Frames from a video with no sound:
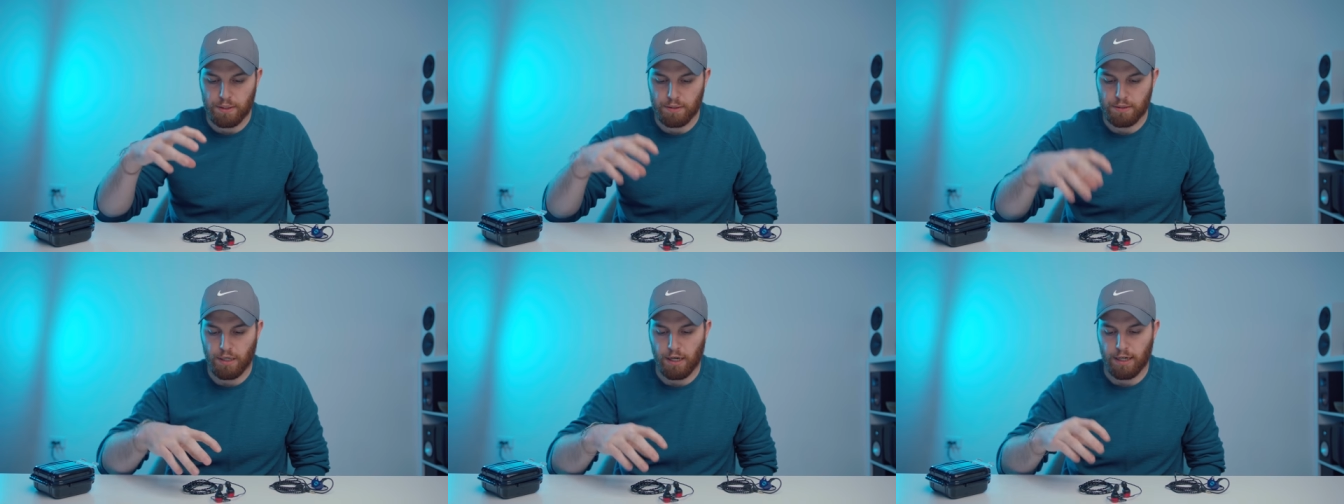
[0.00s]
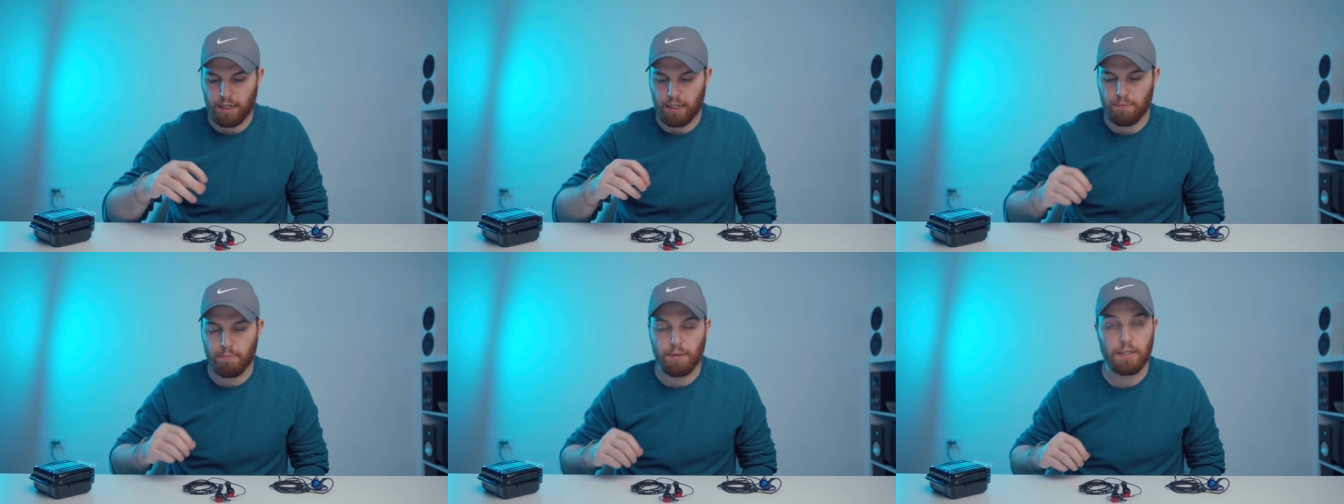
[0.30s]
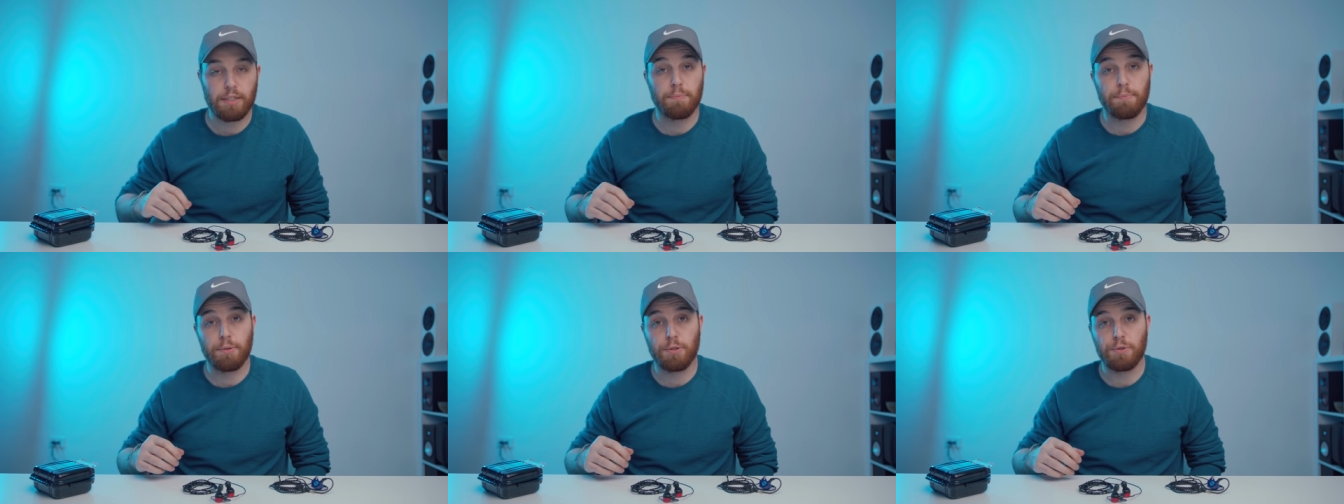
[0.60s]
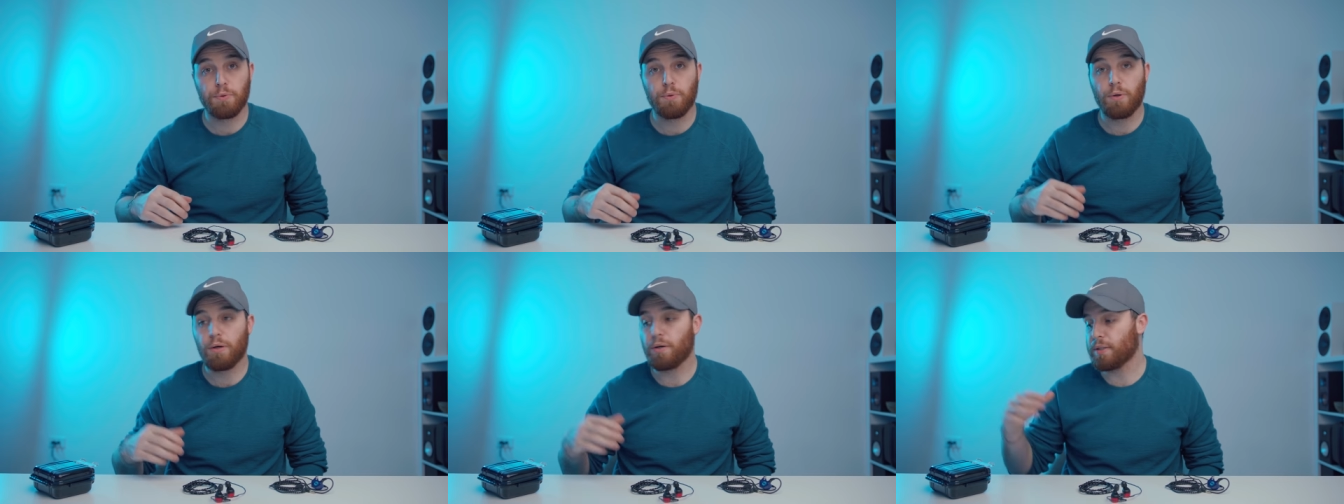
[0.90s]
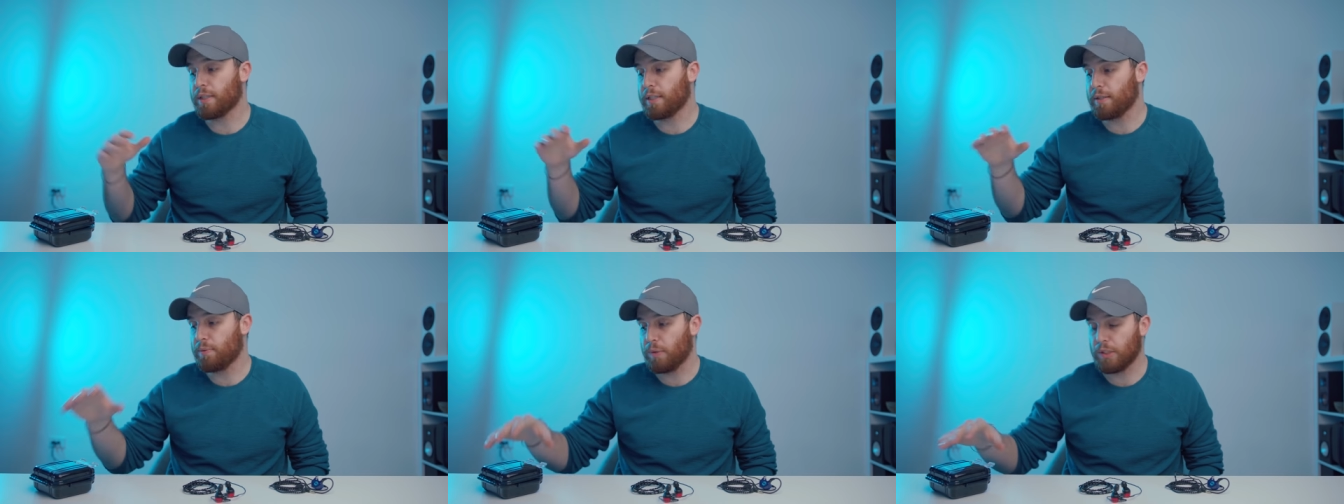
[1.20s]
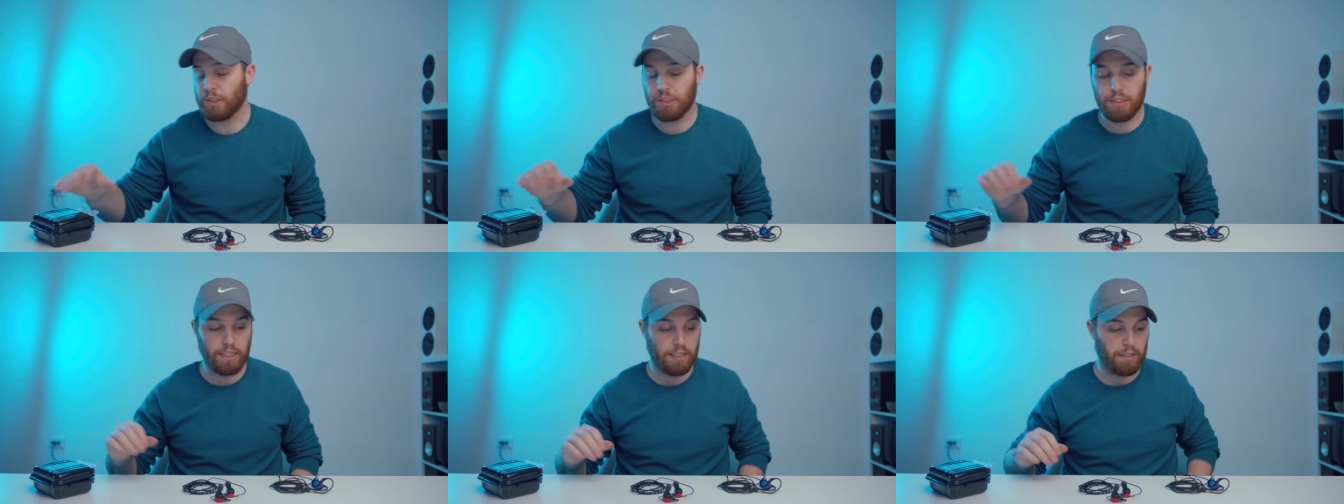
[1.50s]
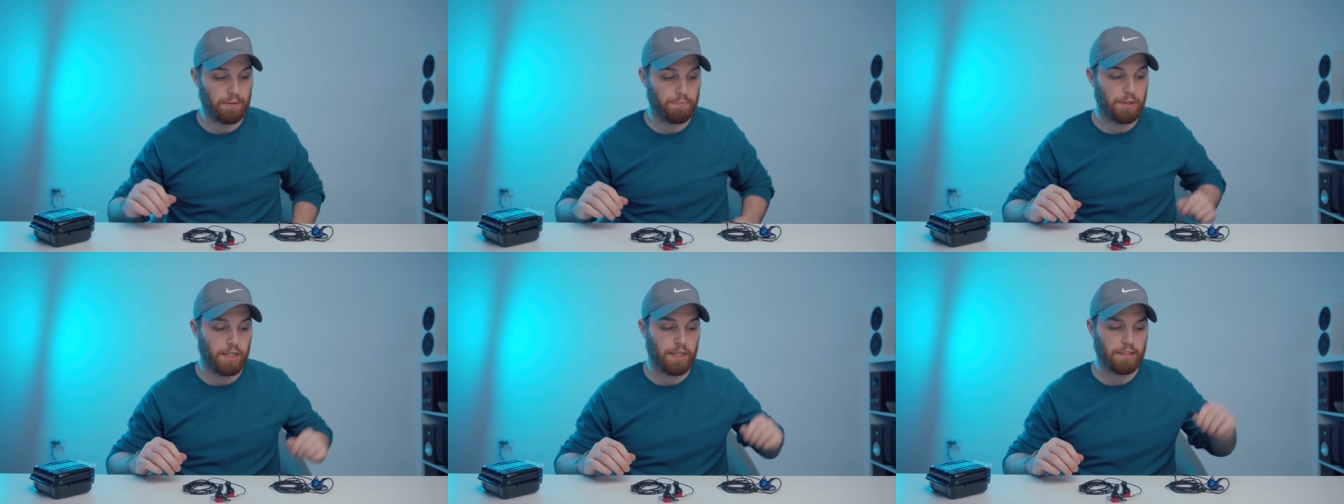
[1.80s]
Talking about the build quality and what you get in
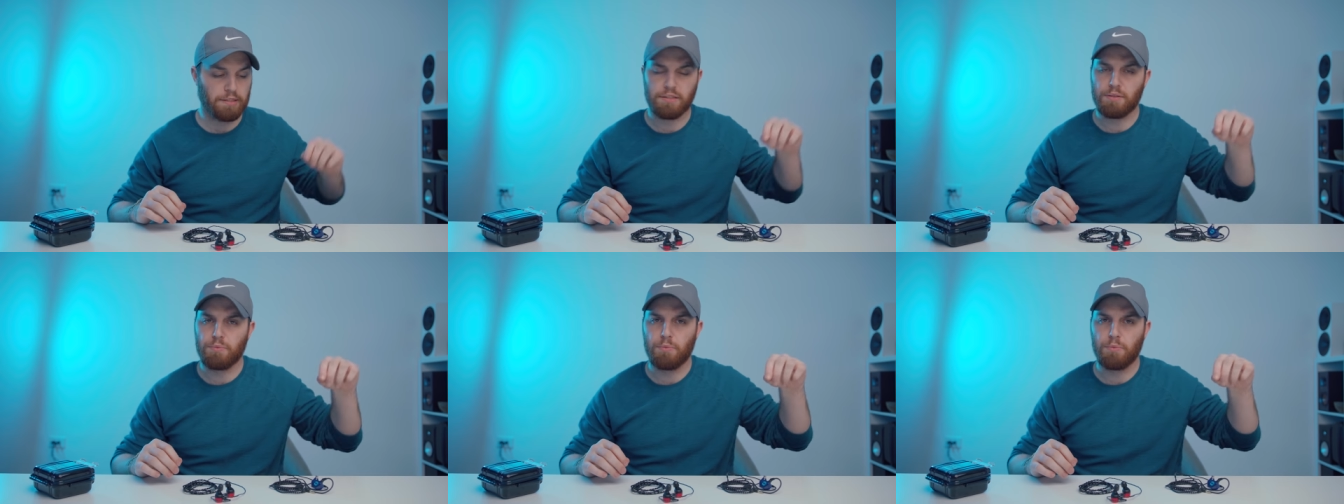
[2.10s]
the box,